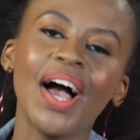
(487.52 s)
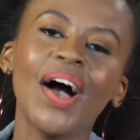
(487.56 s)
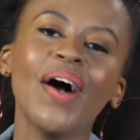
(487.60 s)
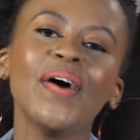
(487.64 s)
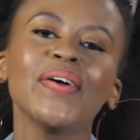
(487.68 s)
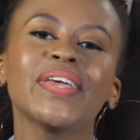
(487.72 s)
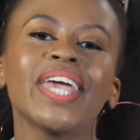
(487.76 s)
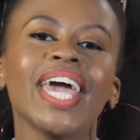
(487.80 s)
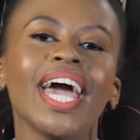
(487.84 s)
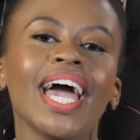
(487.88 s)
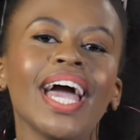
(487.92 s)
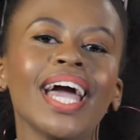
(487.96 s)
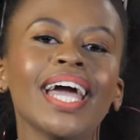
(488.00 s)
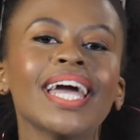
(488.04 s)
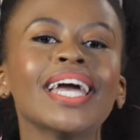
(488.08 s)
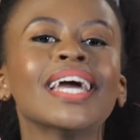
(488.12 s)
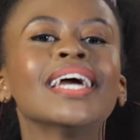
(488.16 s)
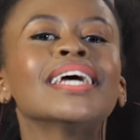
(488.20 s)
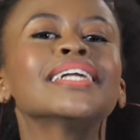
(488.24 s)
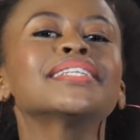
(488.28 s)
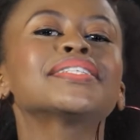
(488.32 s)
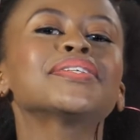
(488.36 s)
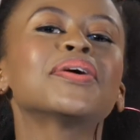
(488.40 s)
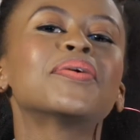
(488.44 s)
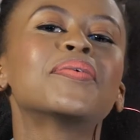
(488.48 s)
Okay,
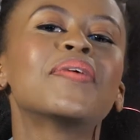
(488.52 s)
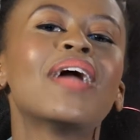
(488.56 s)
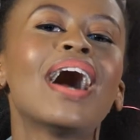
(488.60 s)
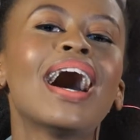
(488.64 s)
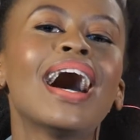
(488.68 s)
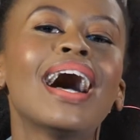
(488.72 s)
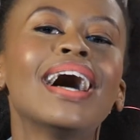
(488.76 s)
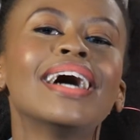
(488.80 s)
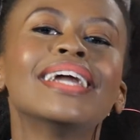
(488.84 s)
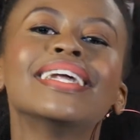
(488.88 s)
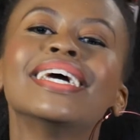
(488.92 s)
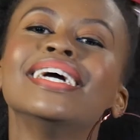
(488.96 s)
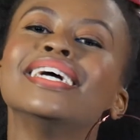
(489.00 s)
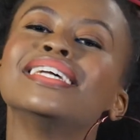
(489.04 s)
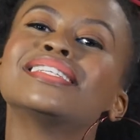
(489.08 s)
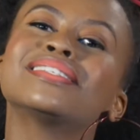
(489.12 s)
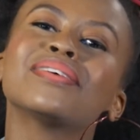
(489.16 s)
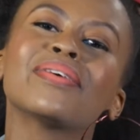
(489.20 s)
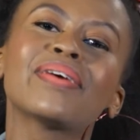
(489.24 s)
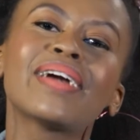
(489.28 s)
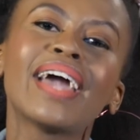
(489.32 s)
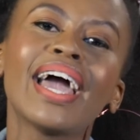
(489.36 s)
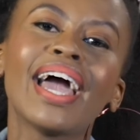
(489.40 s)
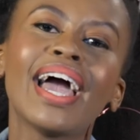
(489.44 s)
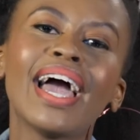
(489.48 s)
it's alright, it's
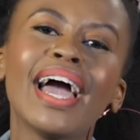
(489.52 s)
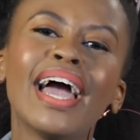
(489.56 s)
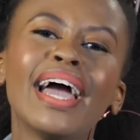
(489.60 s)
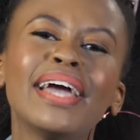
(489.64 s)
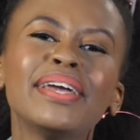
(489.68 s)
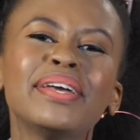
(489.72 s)
okay.